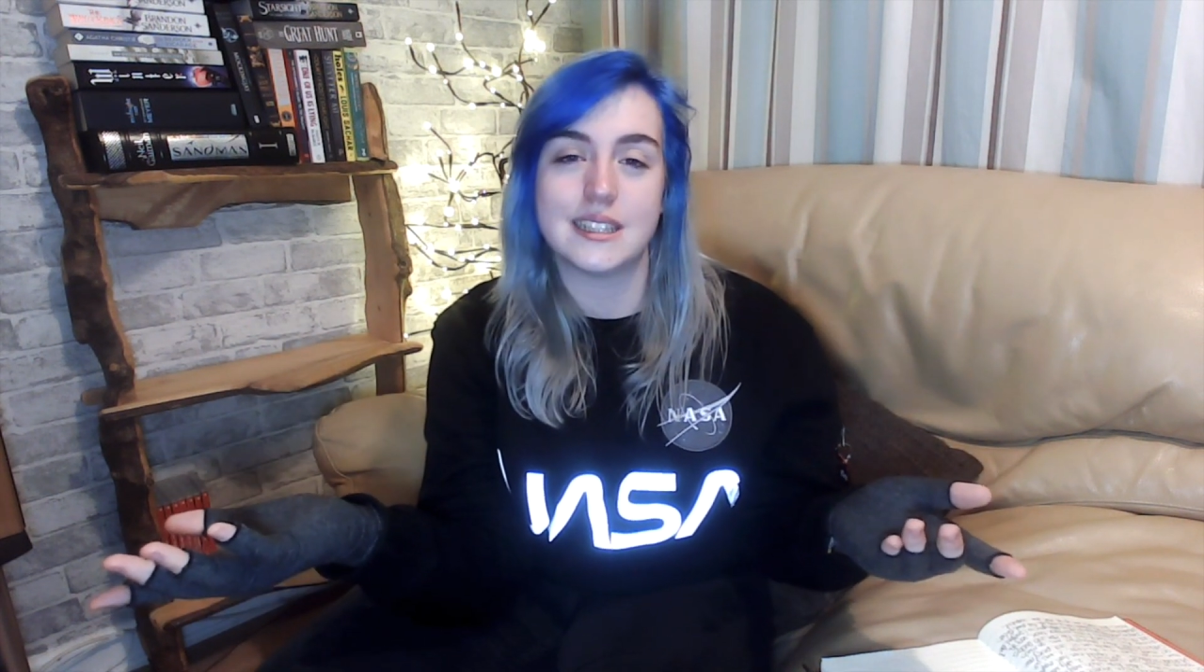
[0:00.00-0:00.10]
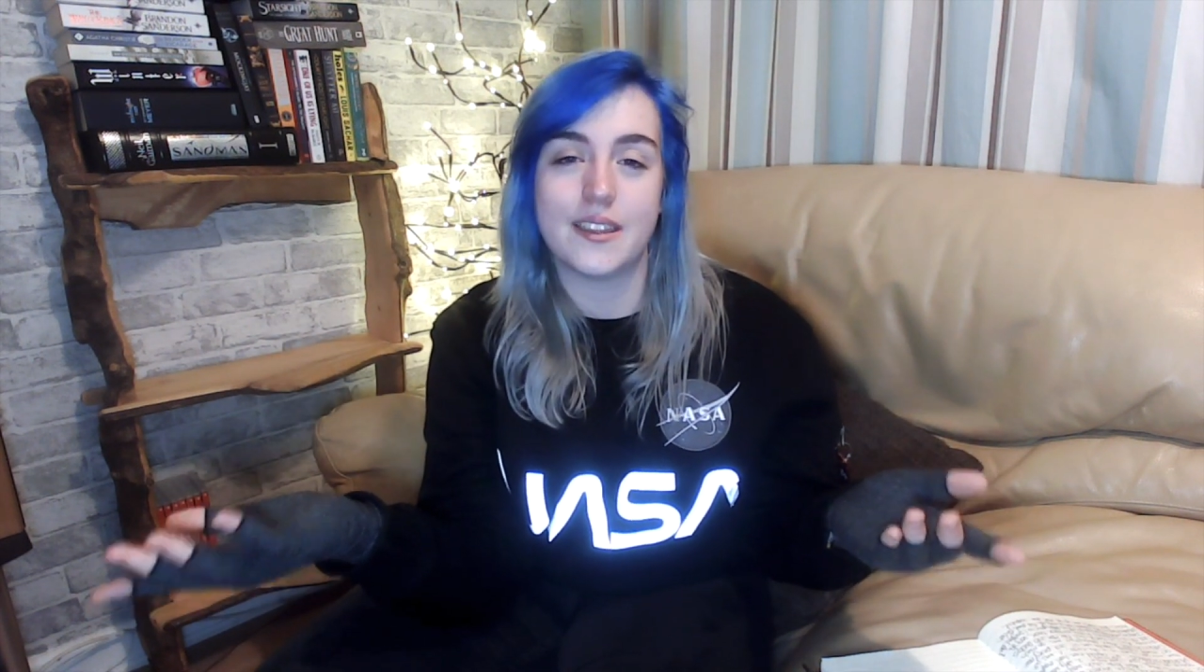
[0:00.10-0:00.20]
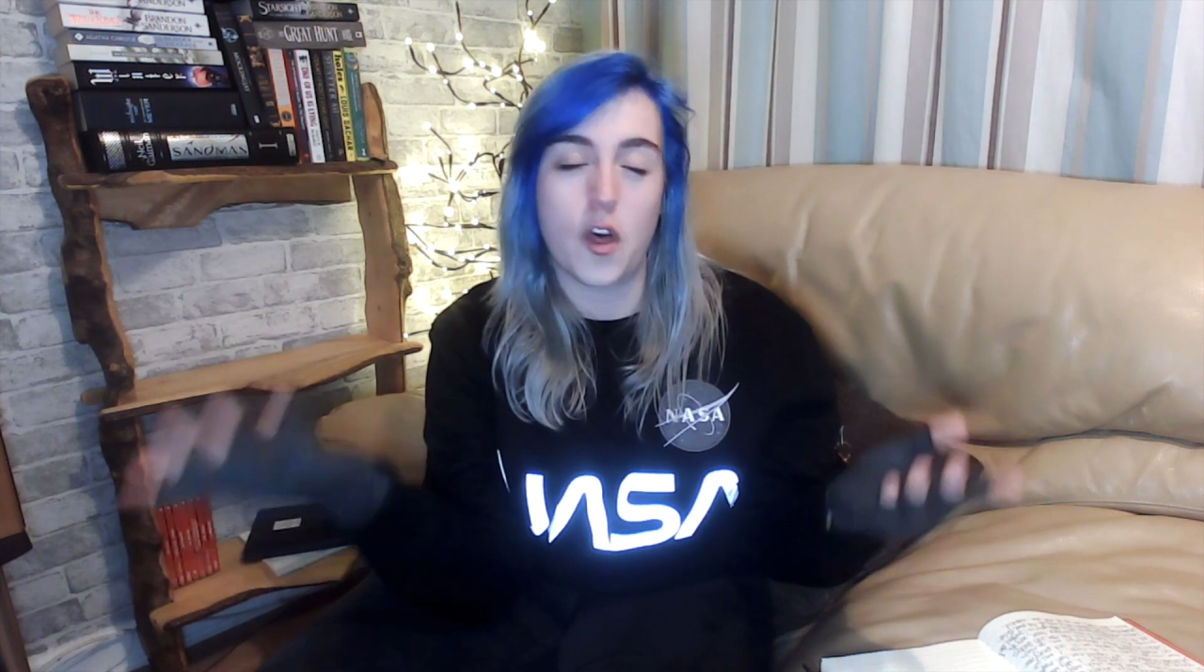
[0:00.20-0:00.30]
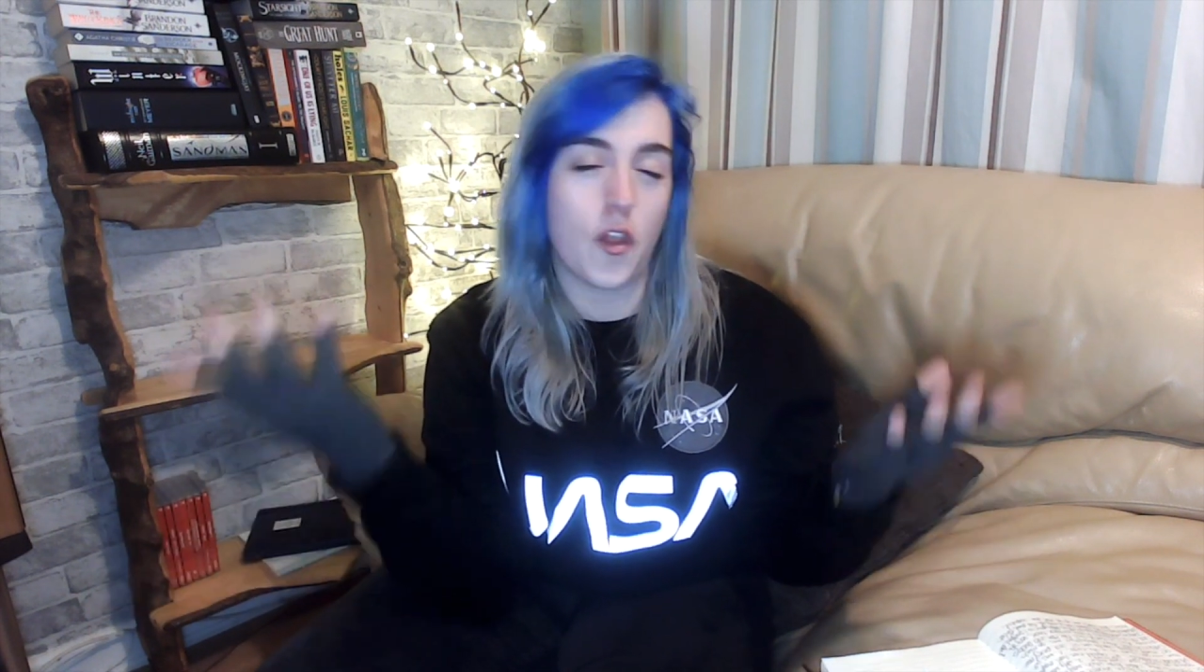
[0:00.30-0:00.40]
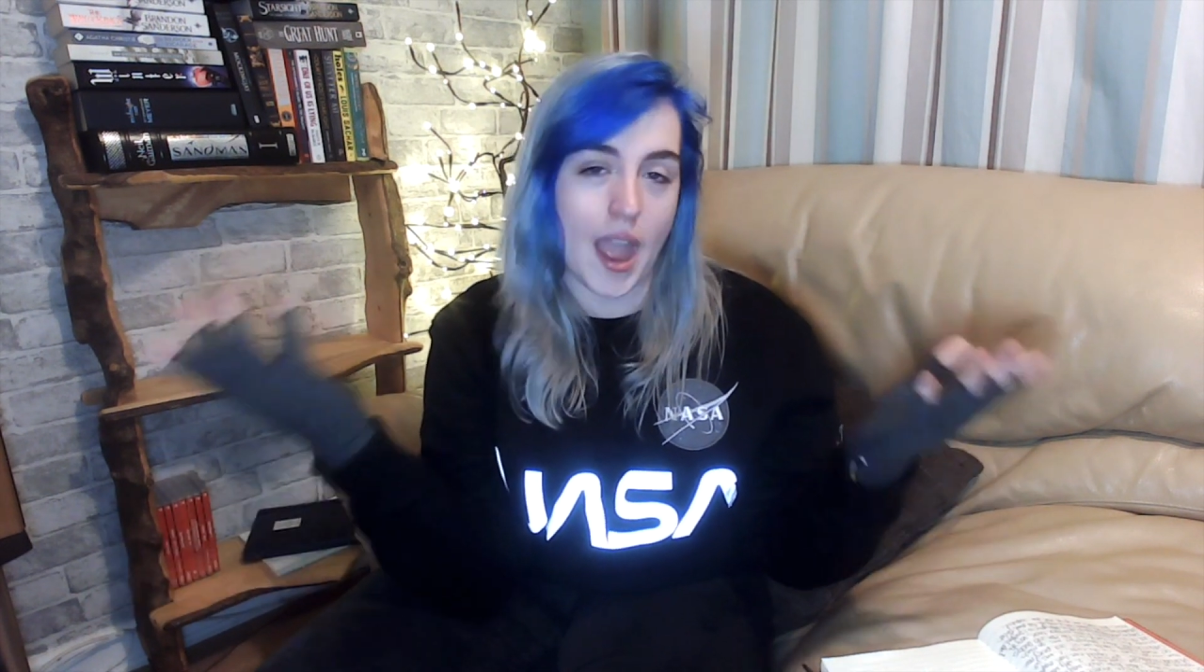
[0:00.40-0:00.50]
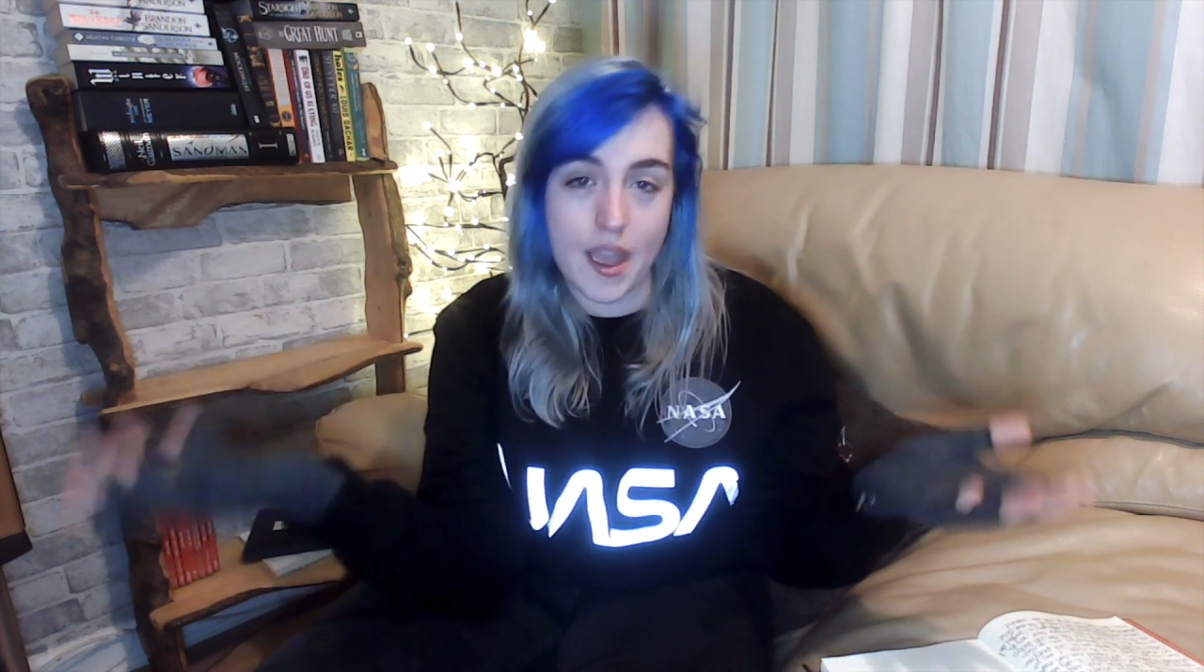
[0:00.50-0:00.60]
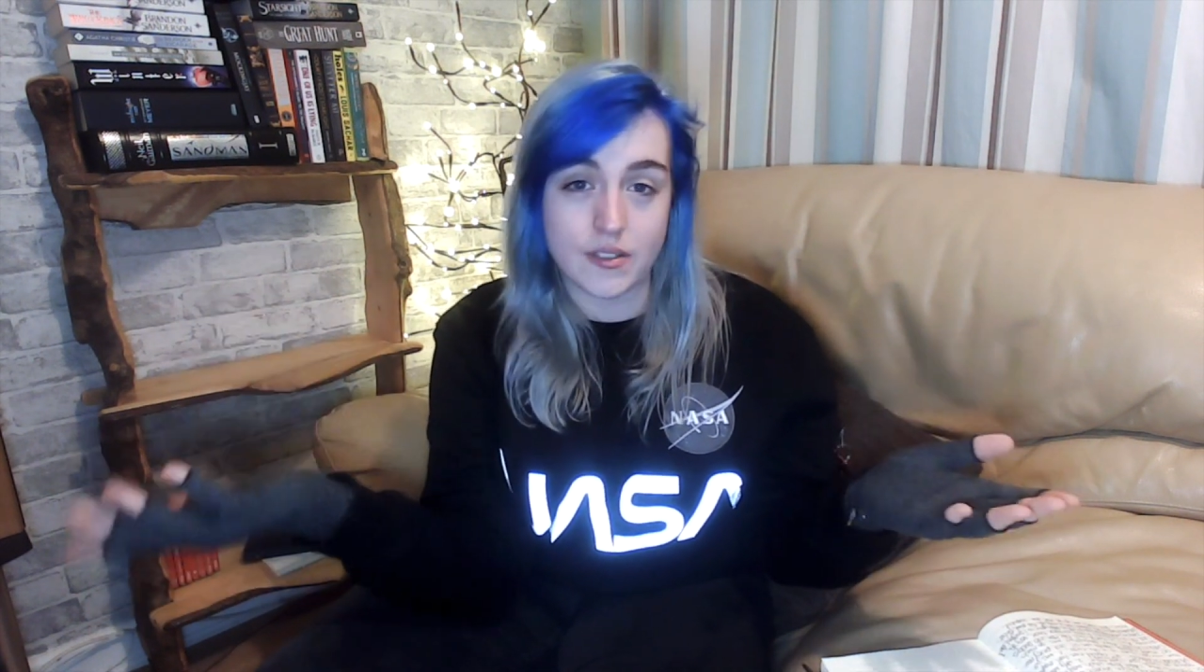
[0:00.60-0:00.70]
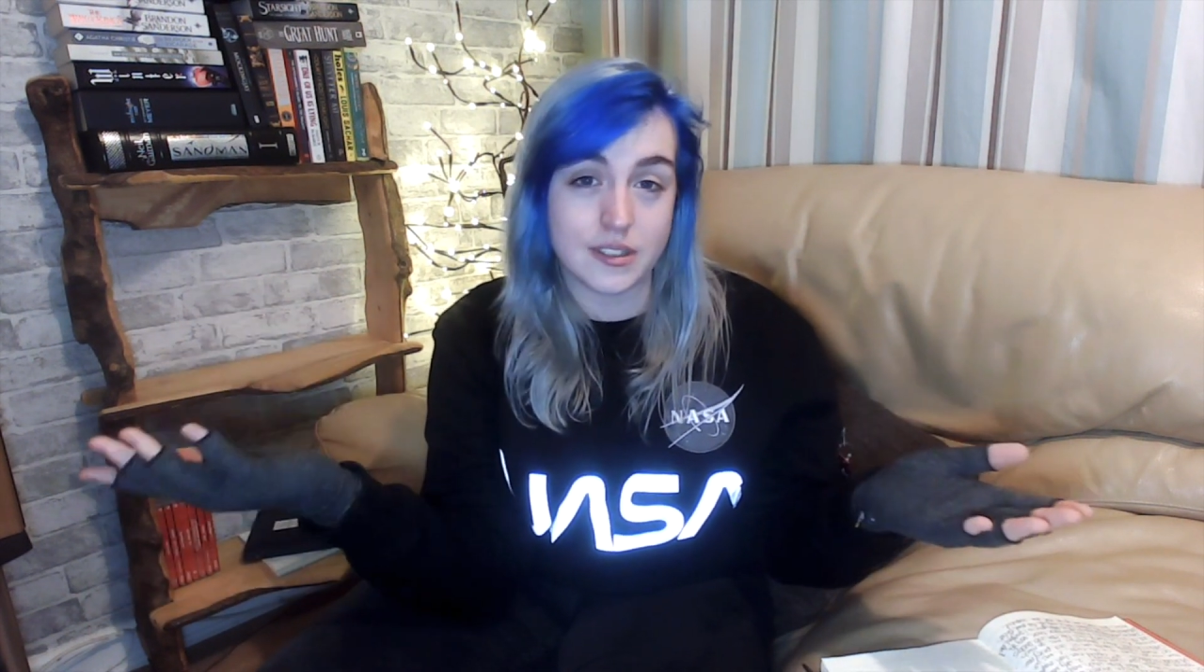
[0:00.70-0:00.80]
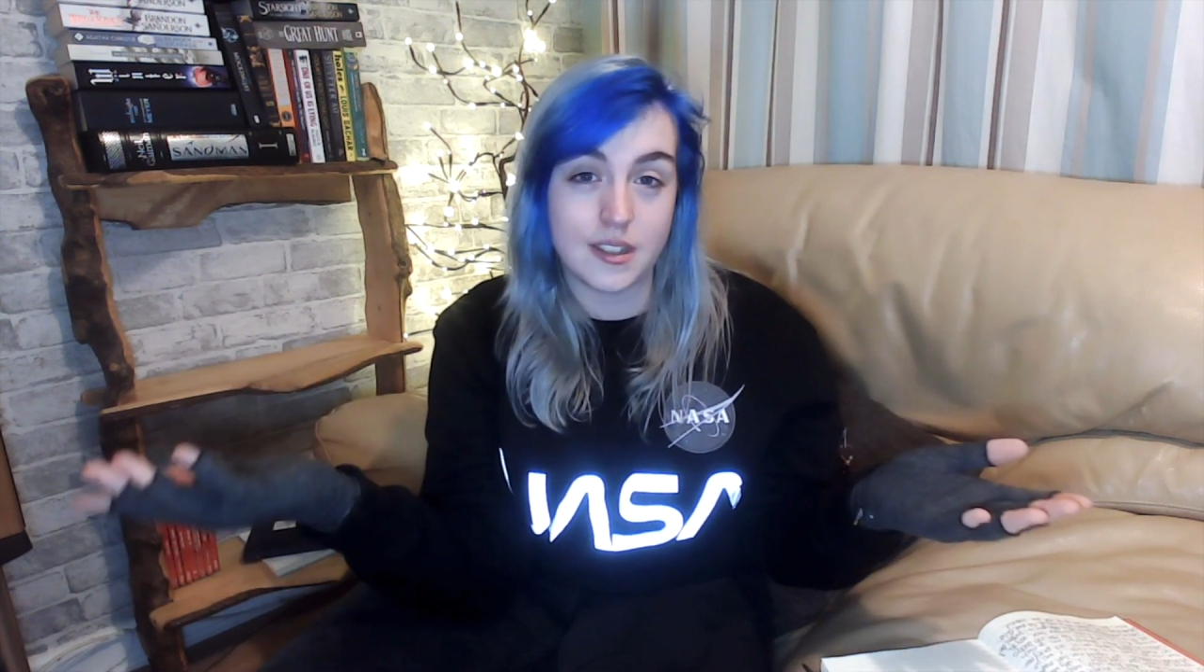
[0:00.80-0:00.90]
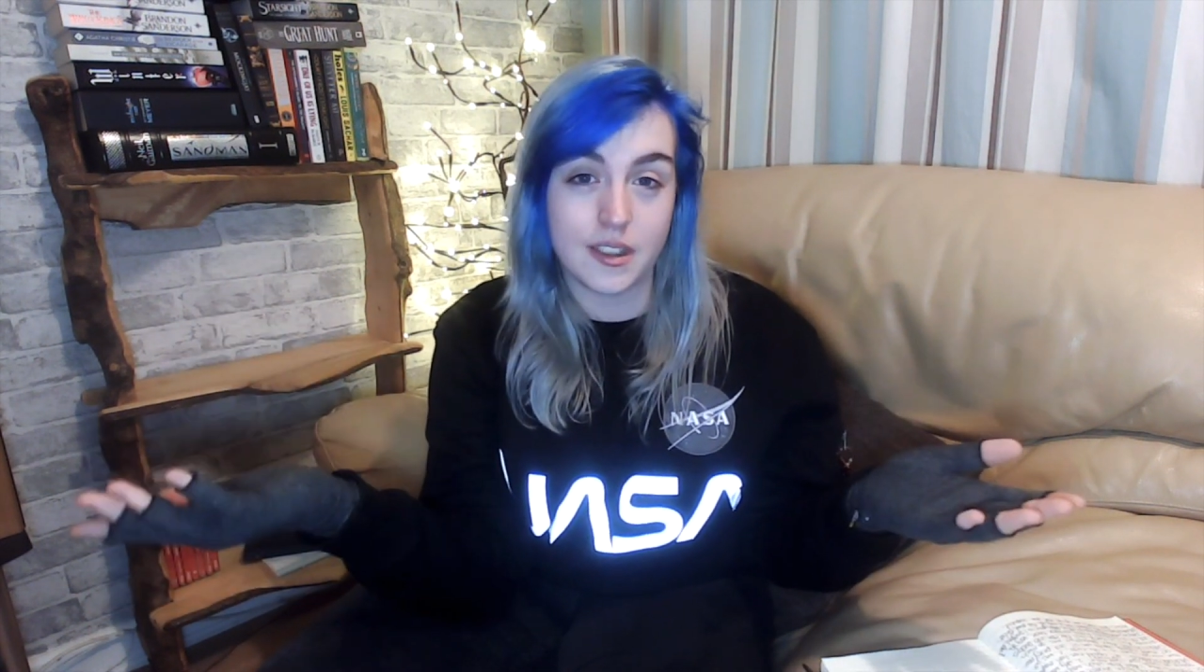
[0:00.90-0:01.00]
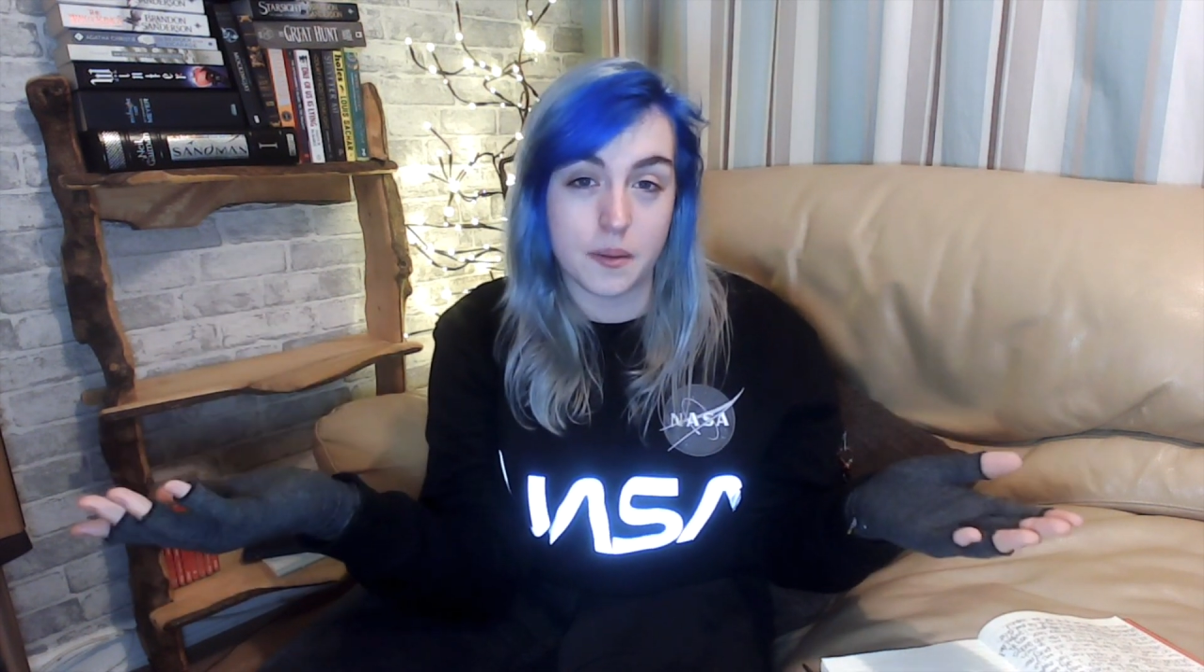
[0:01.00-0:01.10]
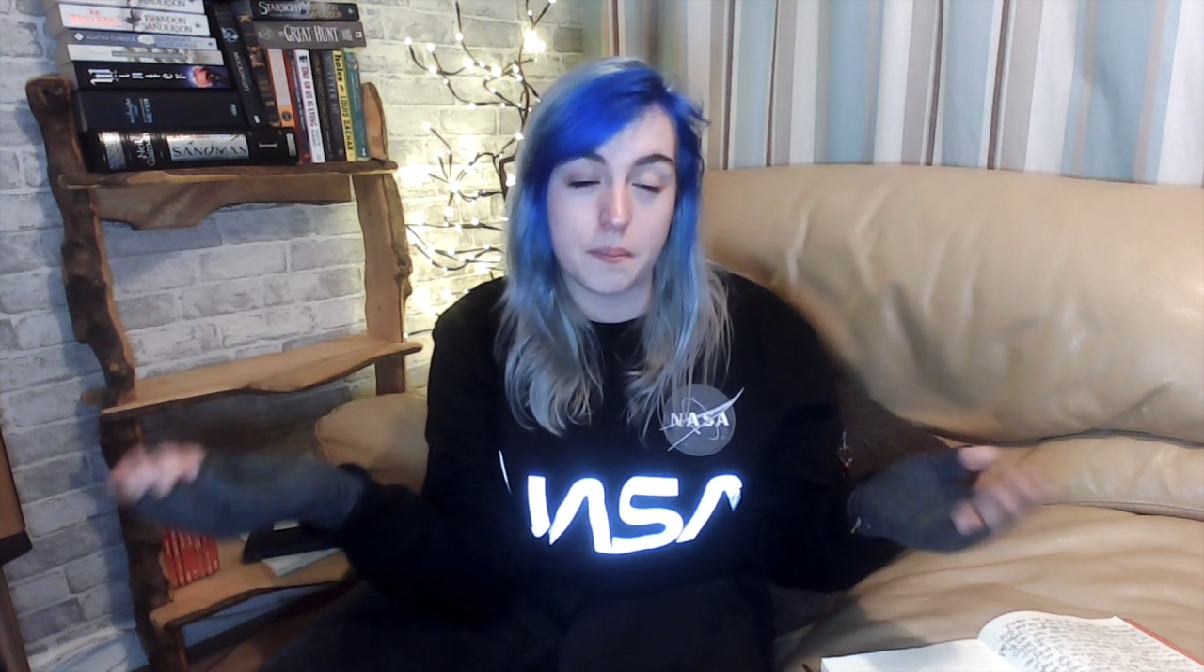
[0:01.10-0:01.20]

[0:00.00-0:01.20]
Not that I ever see them,